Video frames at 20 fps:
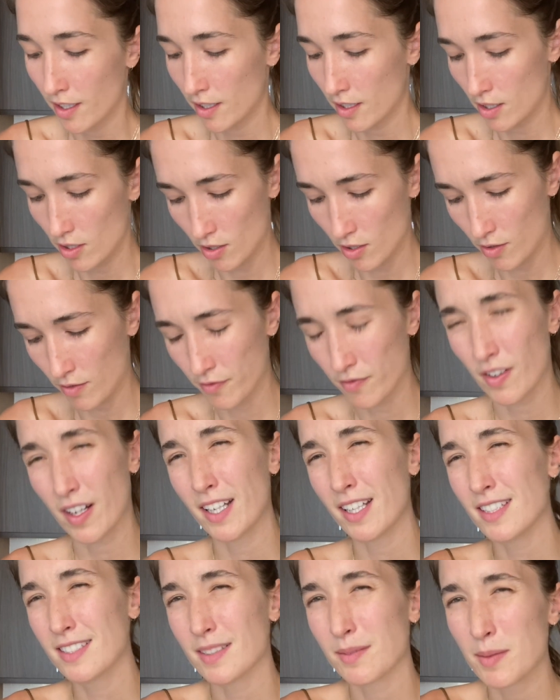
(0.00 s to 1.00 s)
you know,
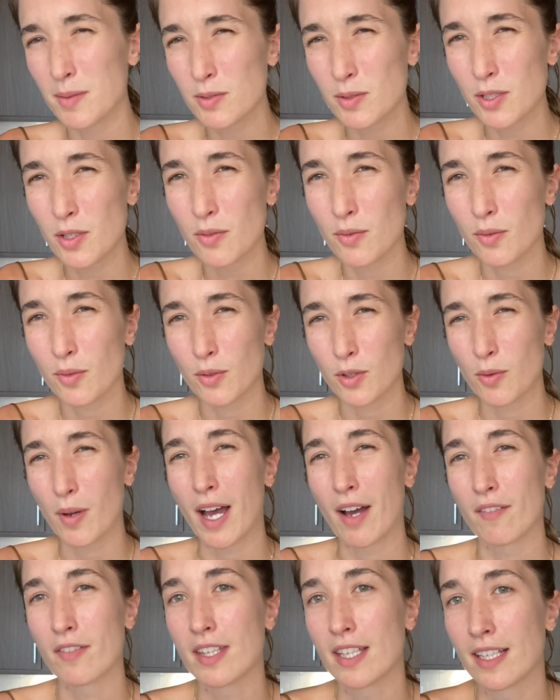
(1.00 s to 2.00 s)
funny, sometimes when you
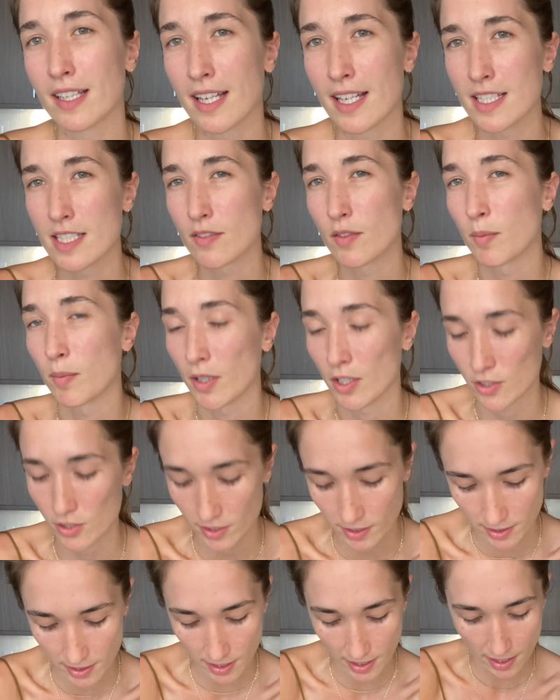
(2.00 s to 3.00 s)
have the in case of
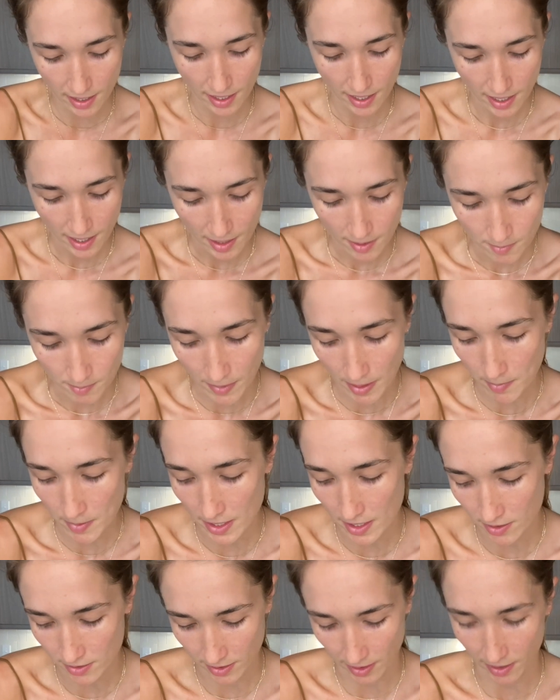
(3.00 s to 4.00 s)
emergency, maybe
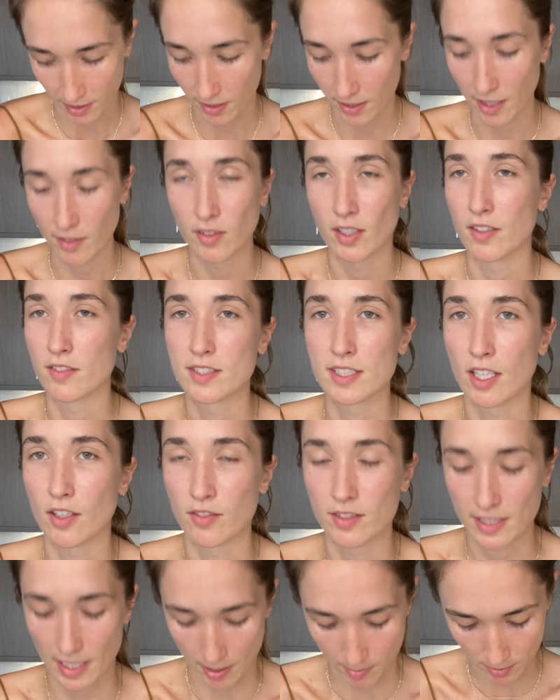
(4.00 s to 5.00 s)
there's like a level of
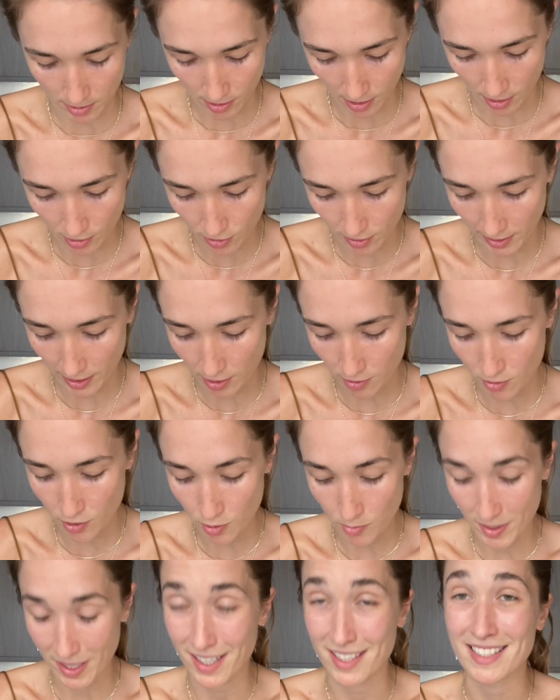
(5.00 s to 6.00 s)
self-sabotaging that you do,
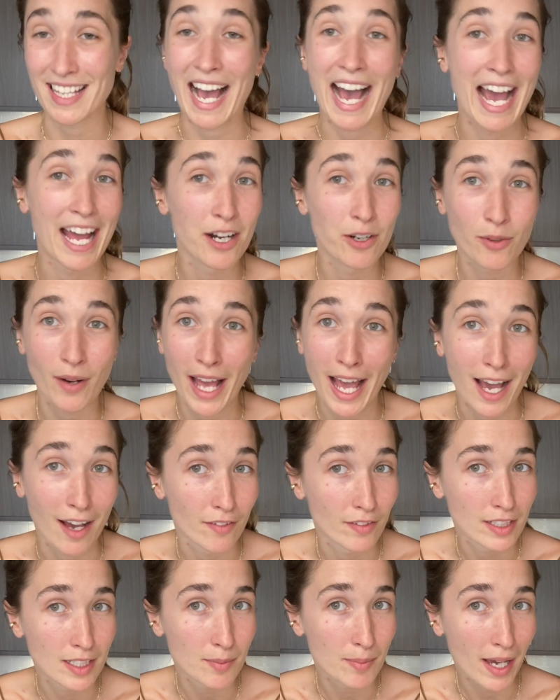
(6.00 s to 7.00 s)
because I don't have
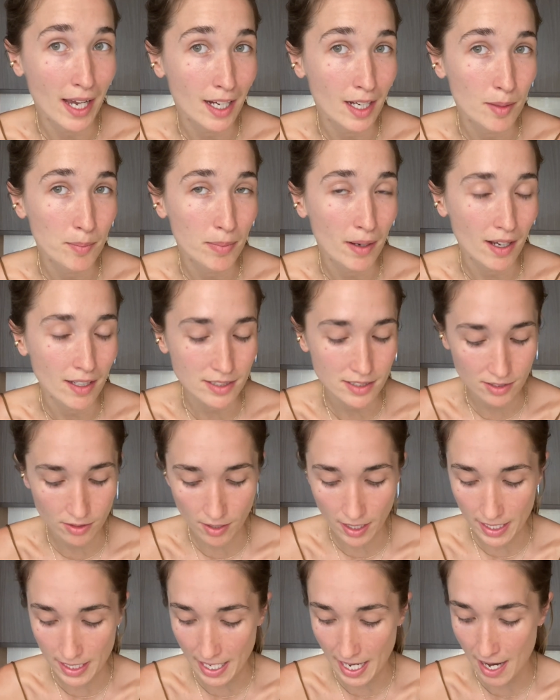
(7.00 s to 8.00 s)
any backup pasta
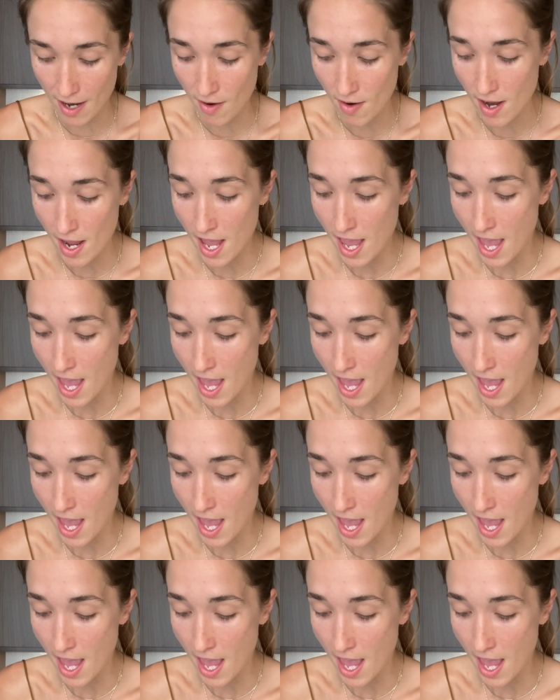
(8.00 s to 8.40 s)
right now,